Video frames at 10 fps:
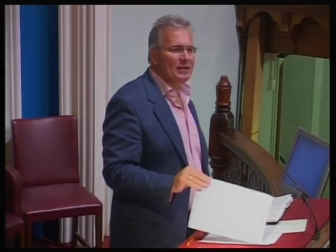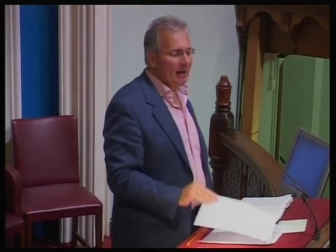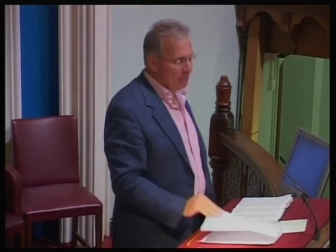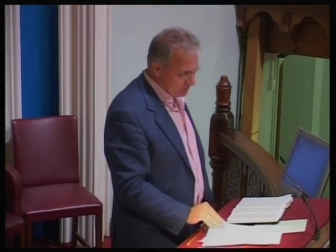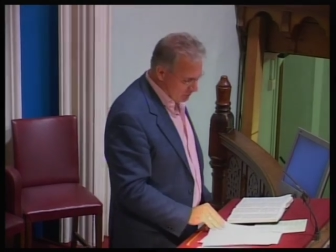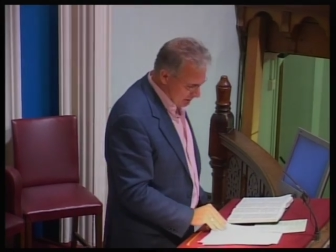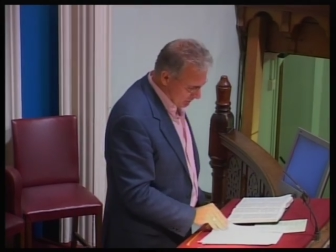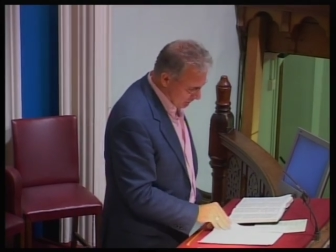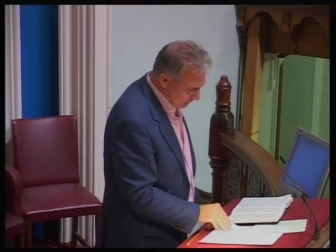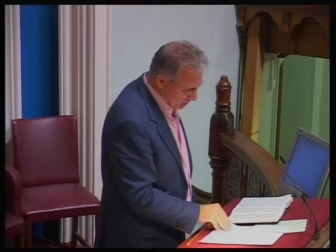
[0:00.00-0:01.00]
come to
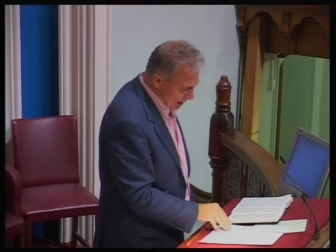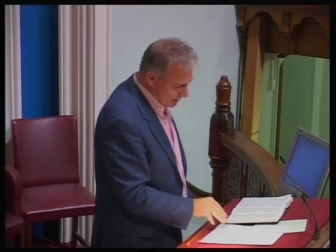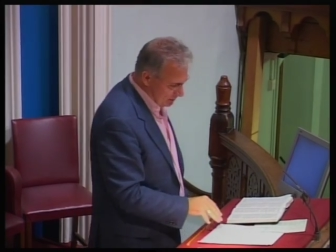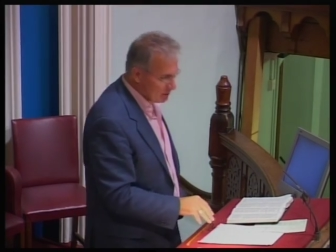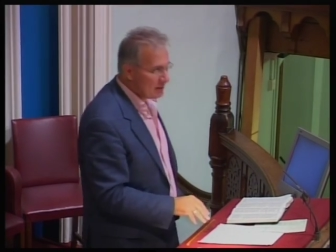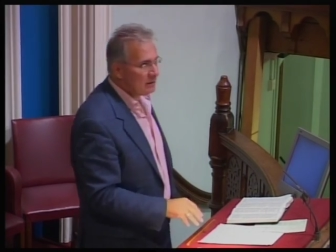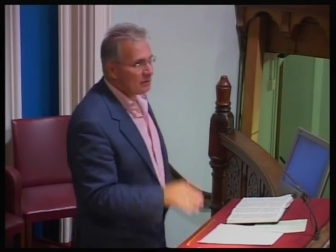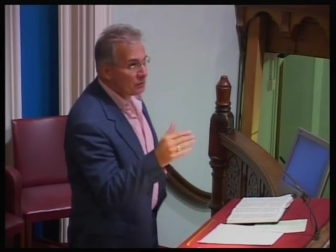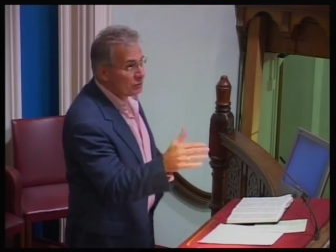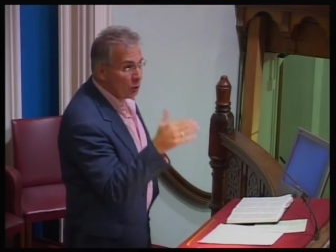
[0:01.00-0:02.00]
Jesus Christ
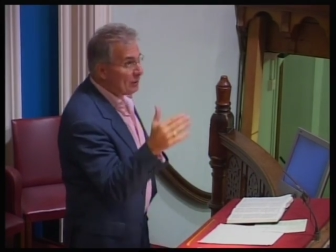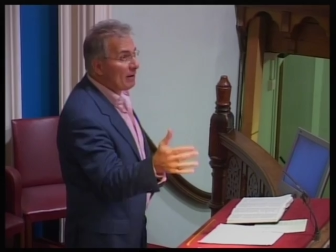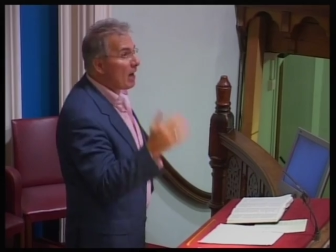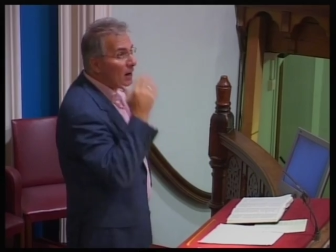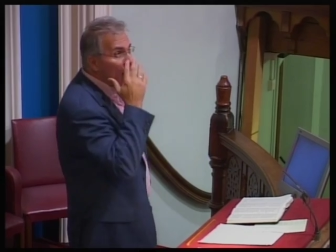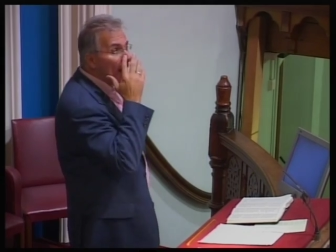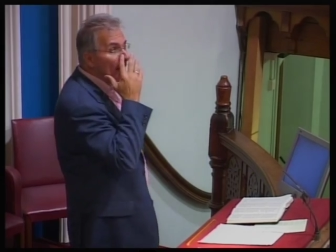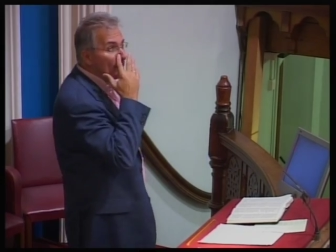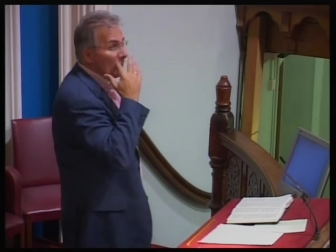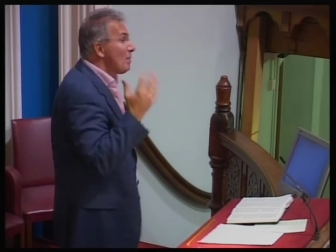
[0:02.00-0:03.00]
to sort out our
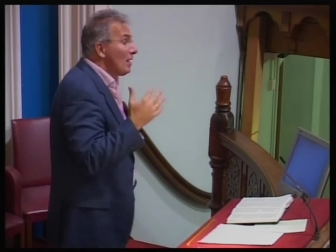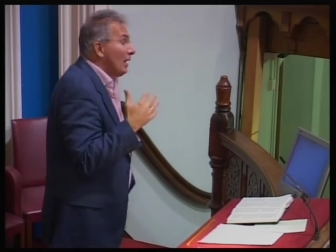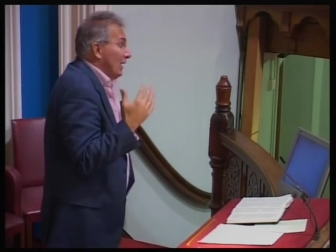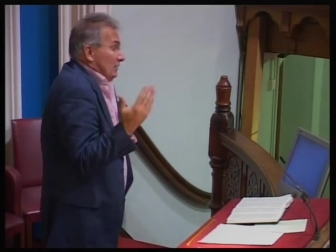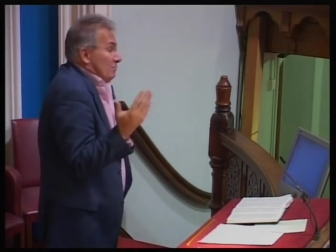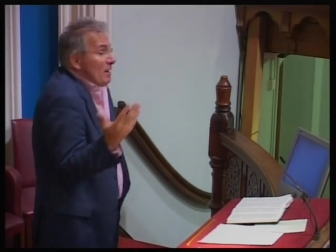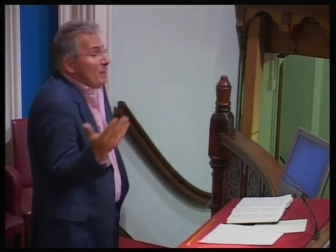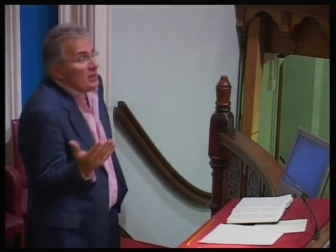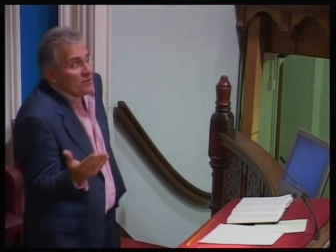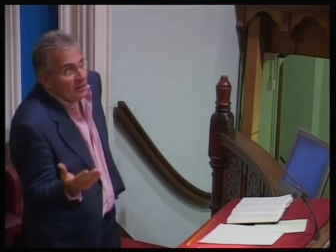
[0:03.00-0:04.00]
lives.
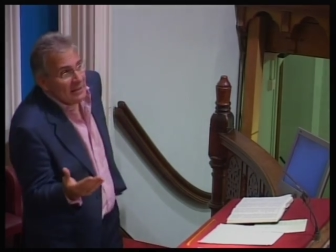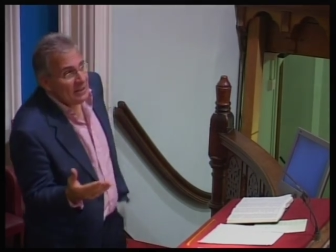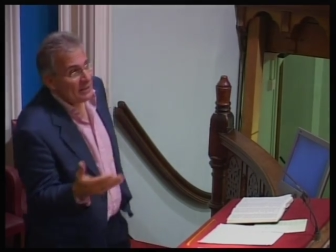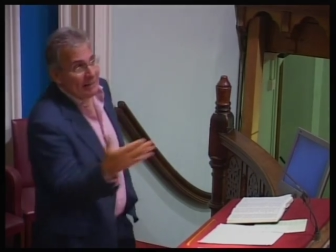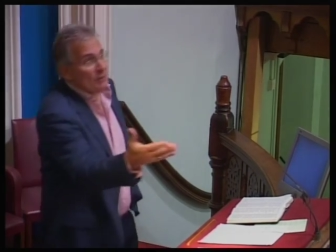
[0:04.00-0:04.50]
Maybe to give